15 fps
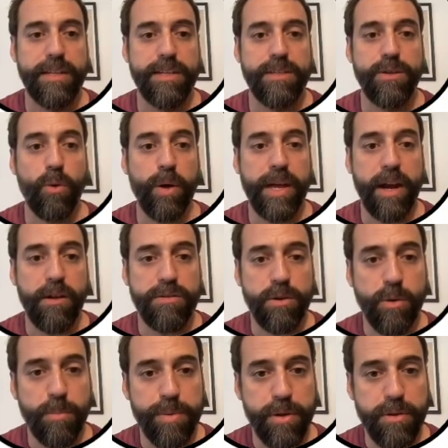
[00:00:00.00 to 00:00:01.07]
So we can also
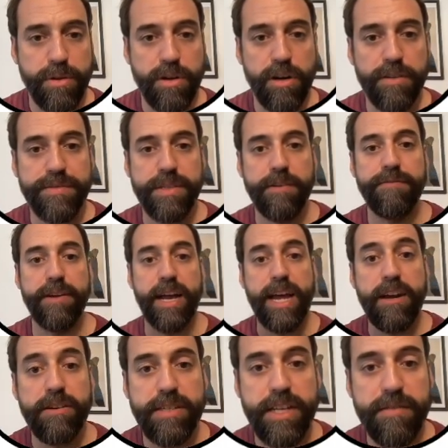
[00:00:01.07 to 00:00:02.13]
compute curves of
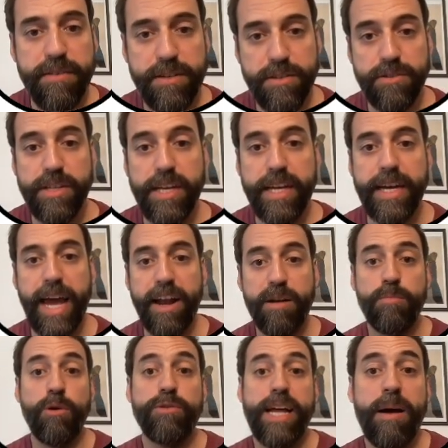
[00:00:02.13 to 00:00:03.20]
energy versus the chiral
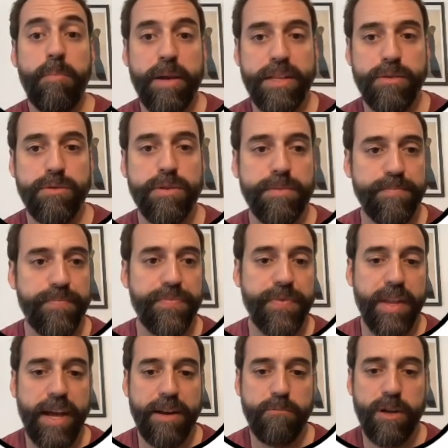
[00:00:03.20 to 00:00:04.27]
mode amplitude,
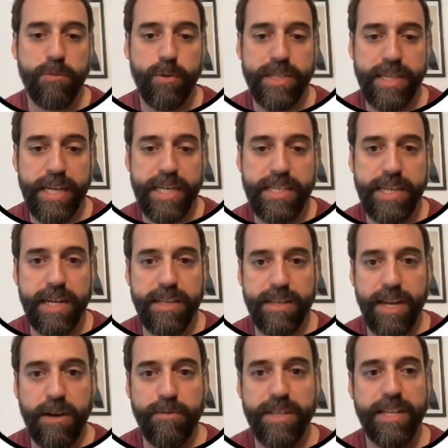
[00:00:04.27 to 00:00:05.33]
and what we see is that
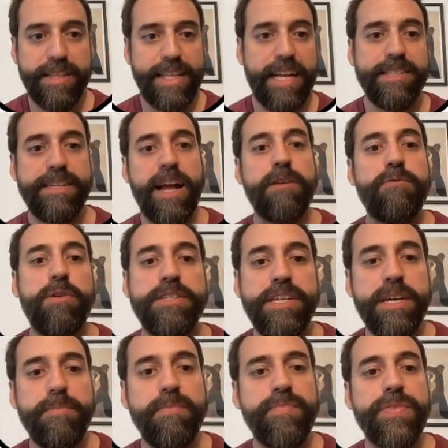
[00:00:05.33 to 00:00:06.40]
now in the tensile
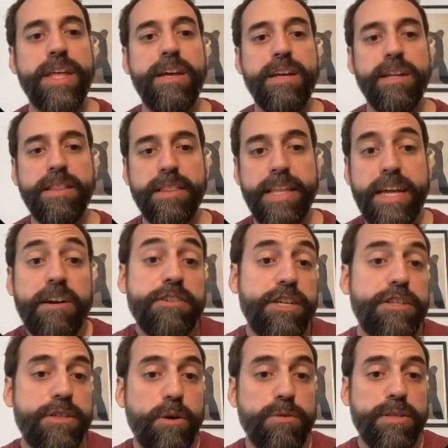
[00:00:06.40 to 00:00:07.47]
regime, the energy
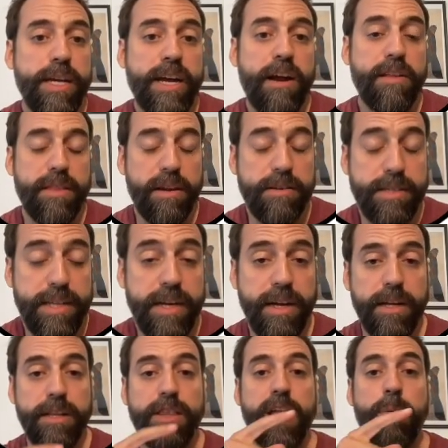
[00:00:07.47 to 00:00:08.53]
shows the
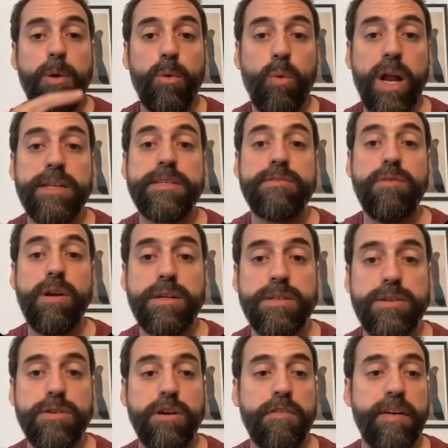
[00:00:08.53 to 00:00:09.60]
characteristic double whale
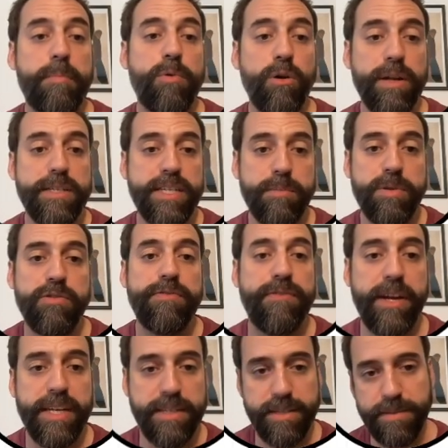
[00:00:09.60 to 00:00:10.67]
structure of a broken symmetry
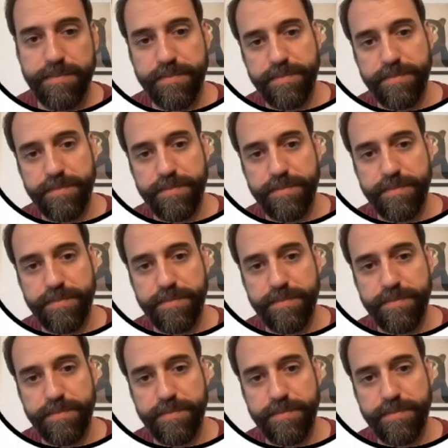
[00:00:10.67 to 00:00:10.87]
phase.